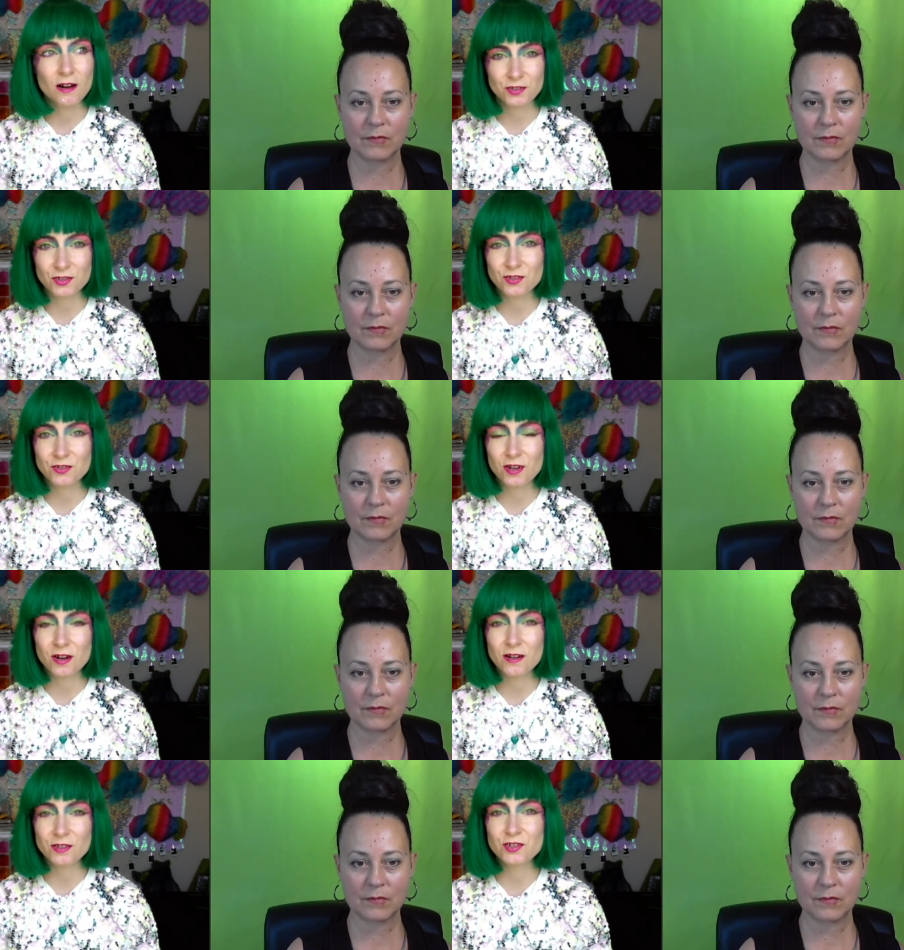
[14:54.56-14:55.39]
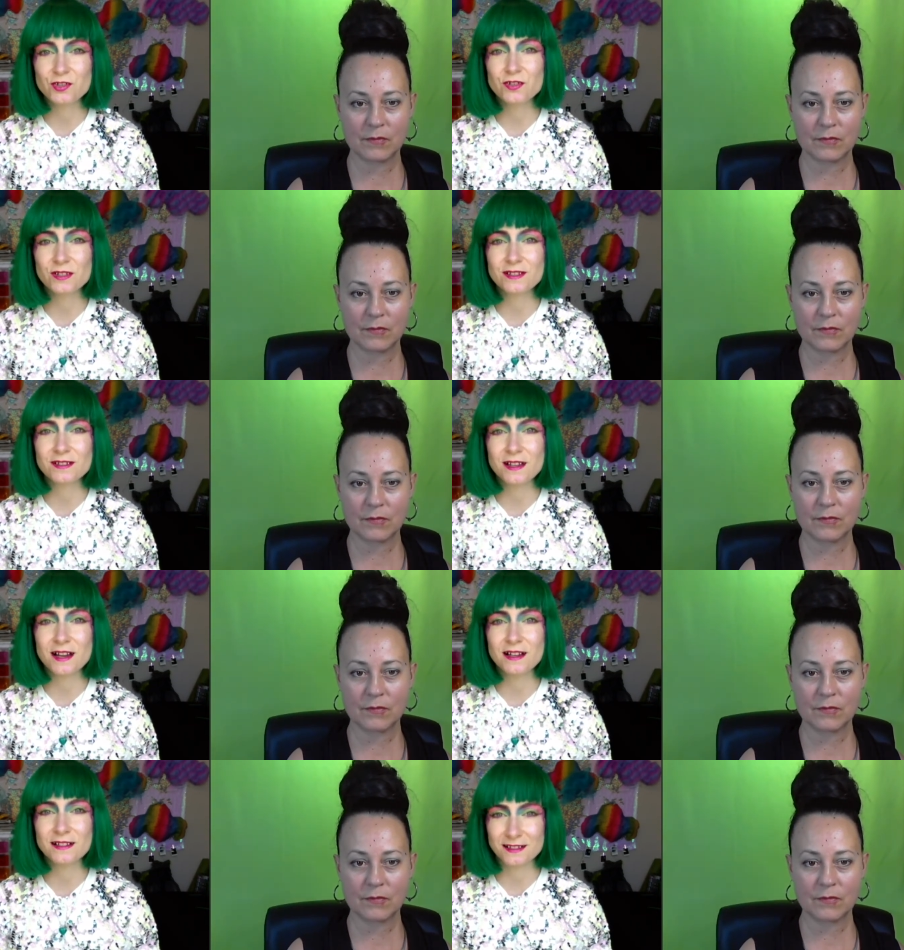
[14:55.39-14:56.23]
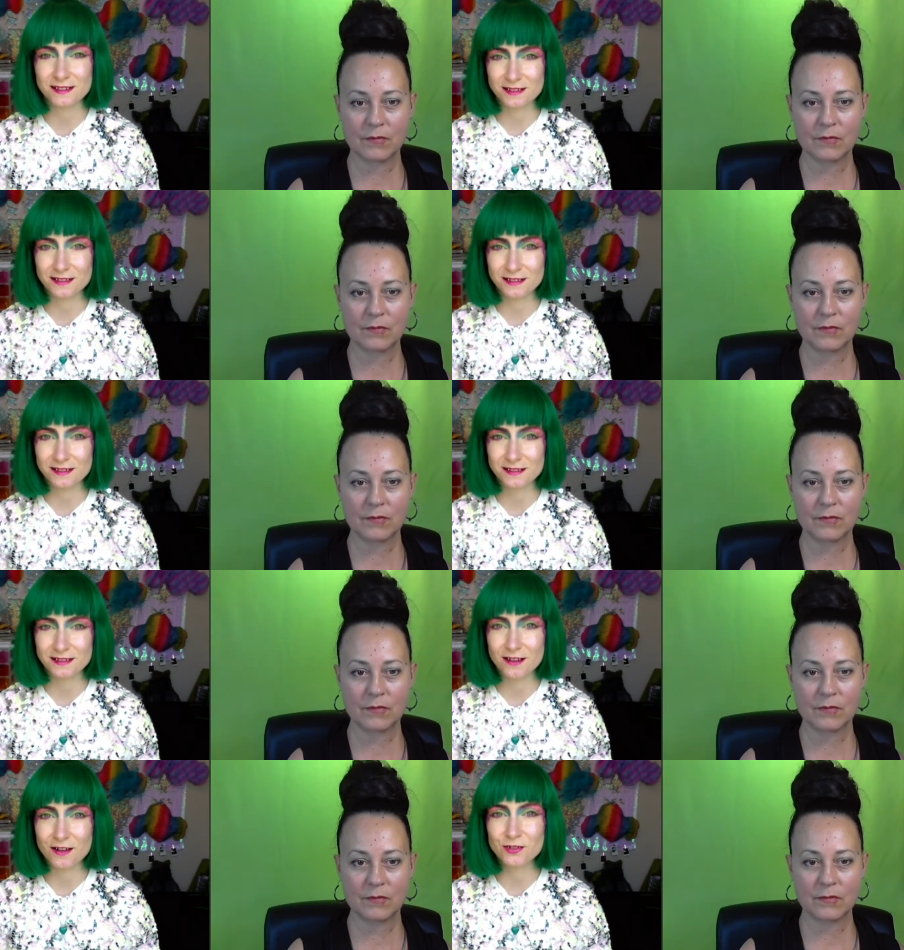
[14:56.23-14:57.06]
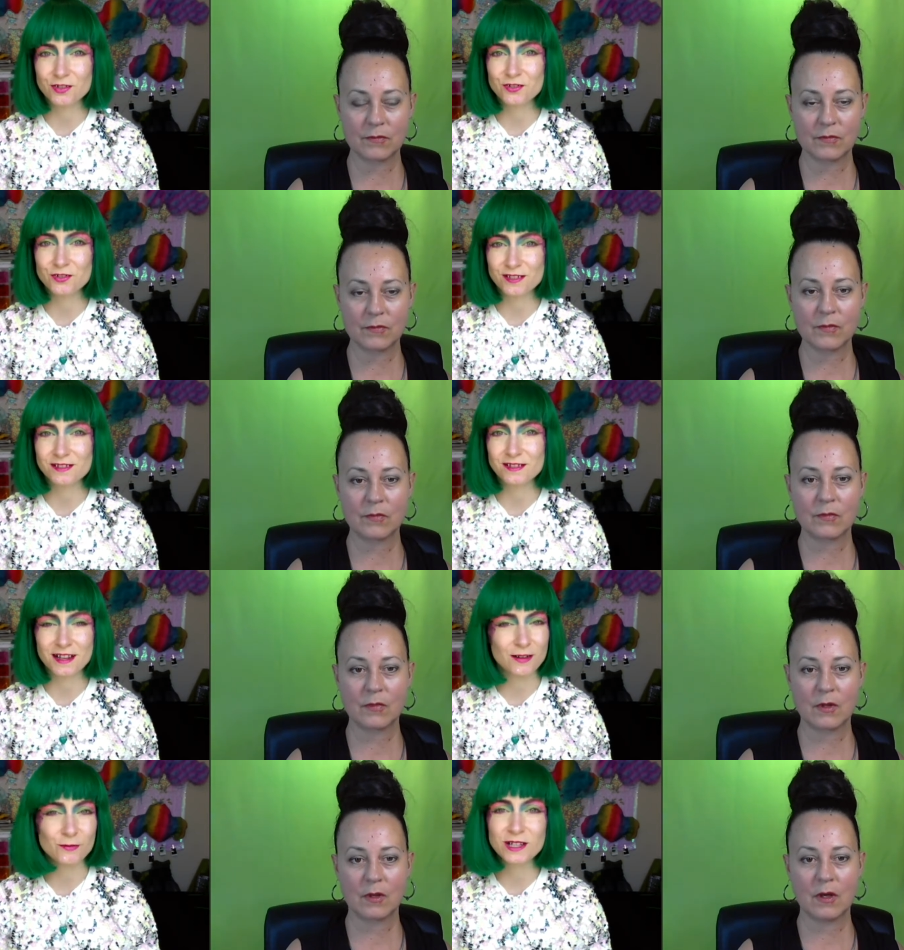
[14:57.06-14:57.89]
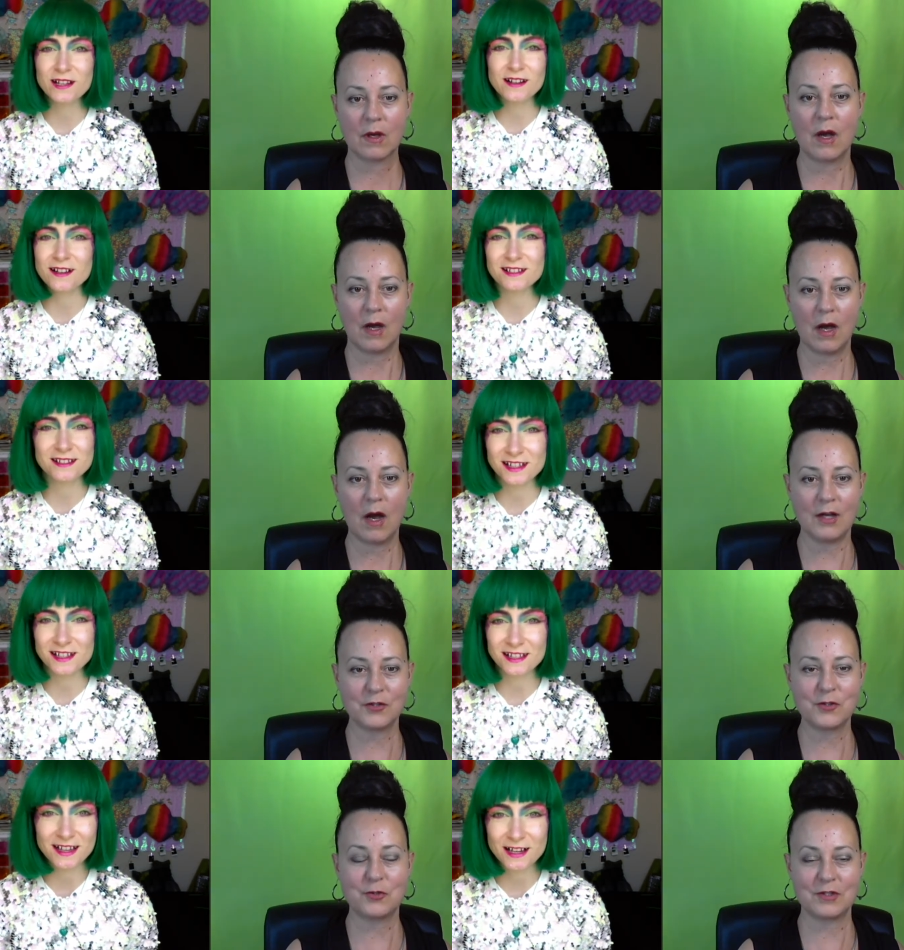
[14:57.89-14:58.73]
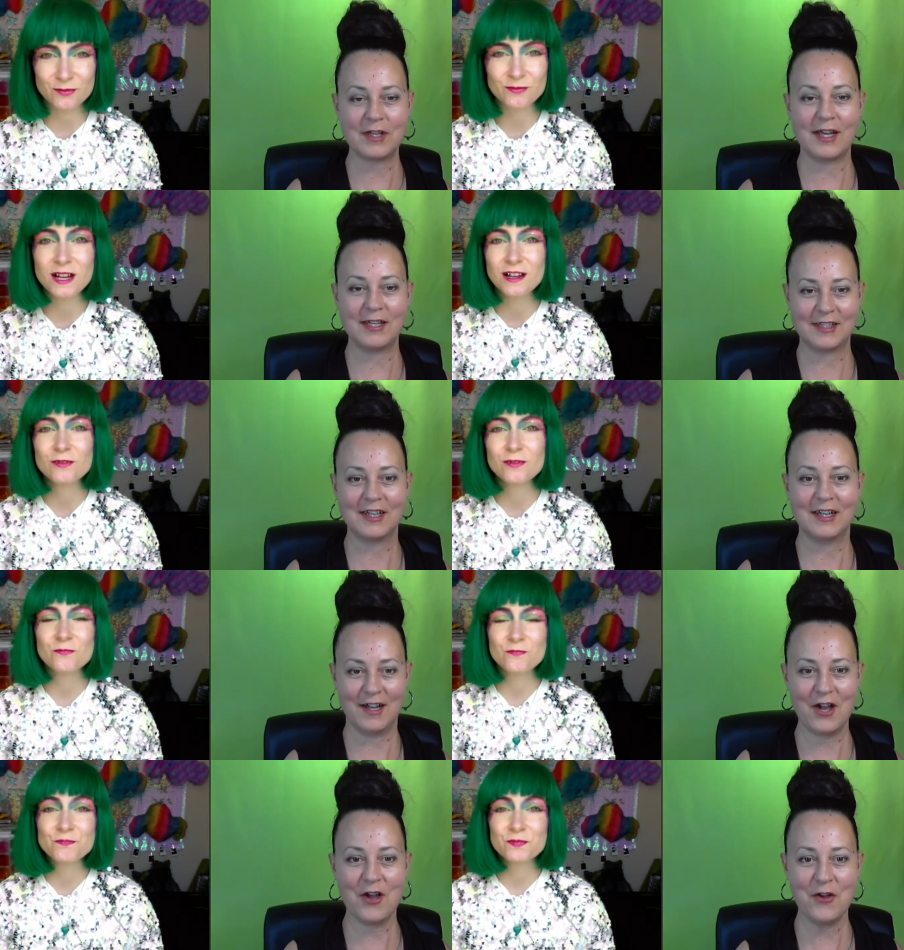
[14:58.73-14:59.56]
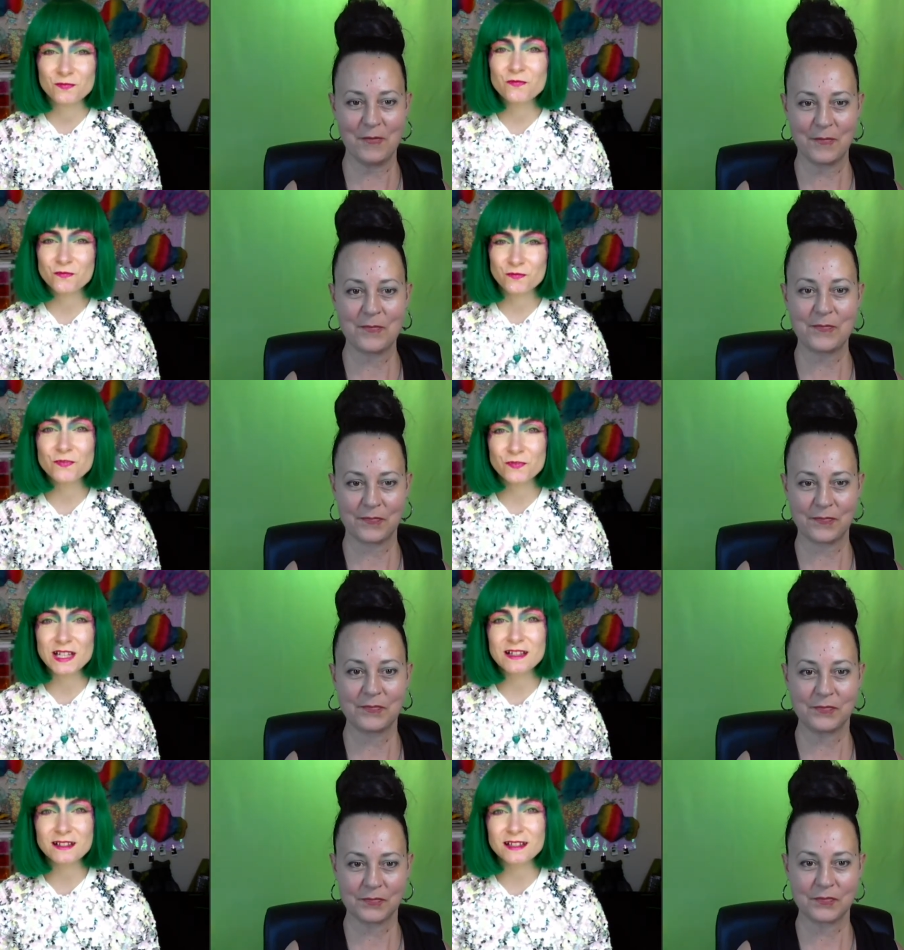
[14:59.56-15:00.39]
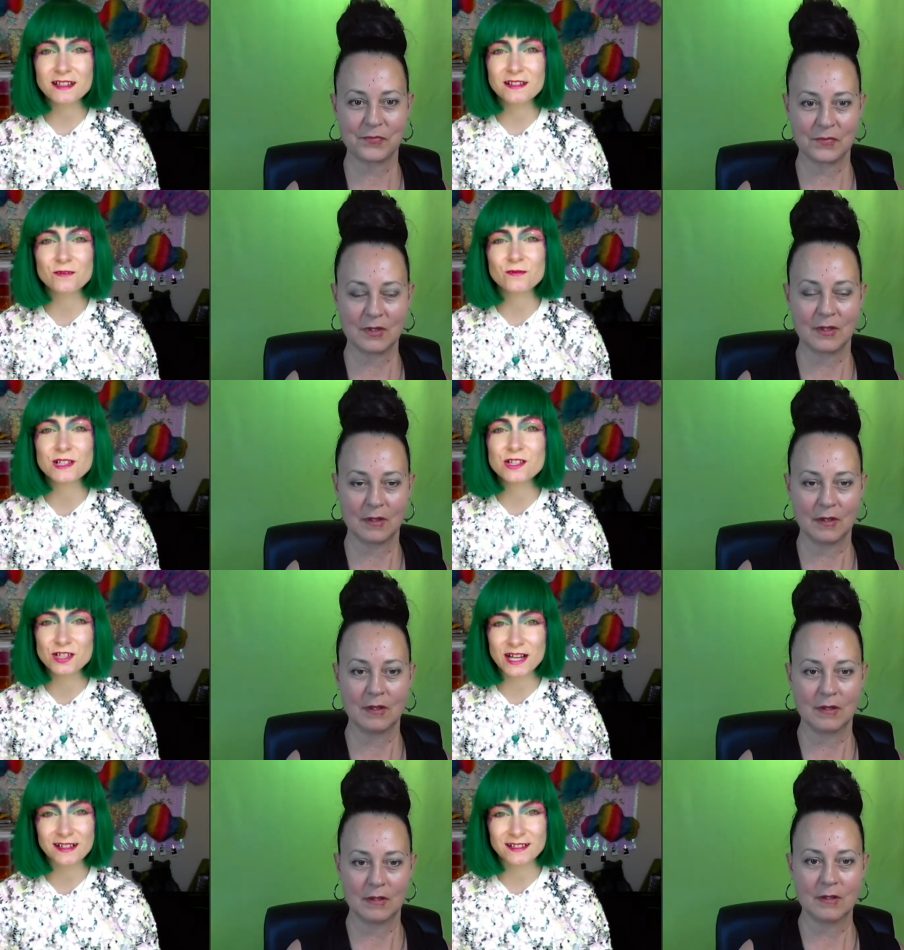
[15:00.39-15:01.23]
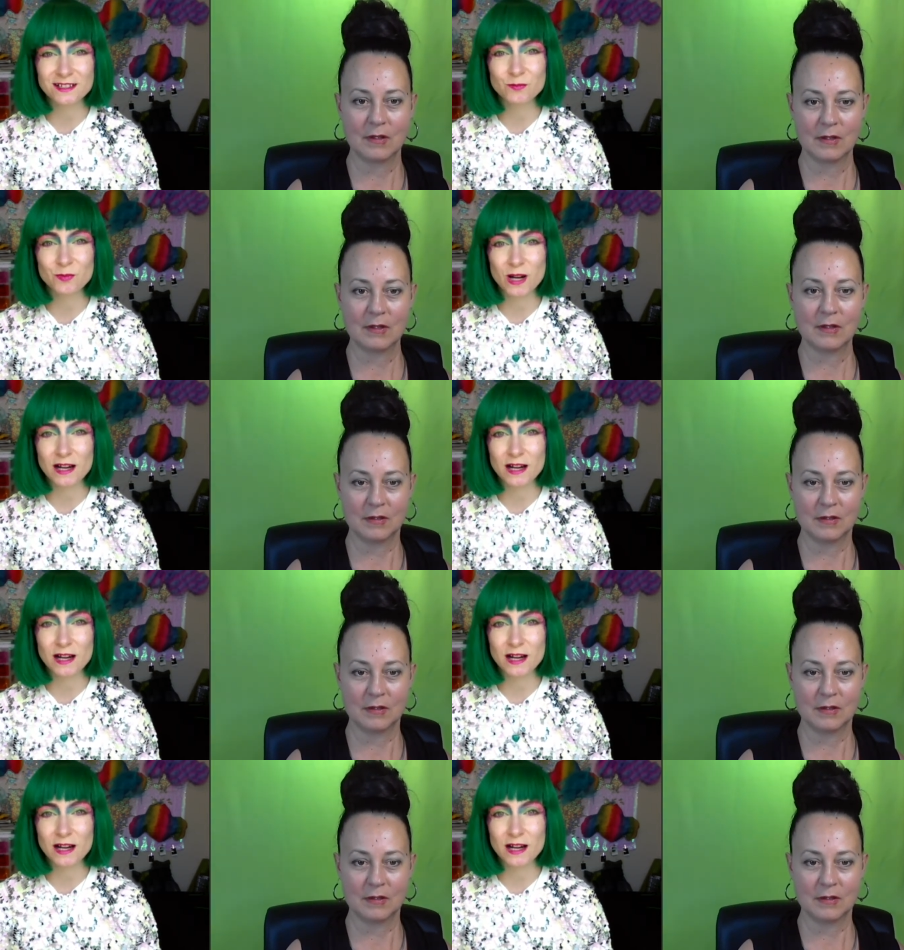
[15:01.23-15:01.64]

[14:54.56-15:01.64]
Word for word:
Speaker 1: ostracized. Ostrac we cannot say that. Uh -huh. Uh-huh. Feeling rejected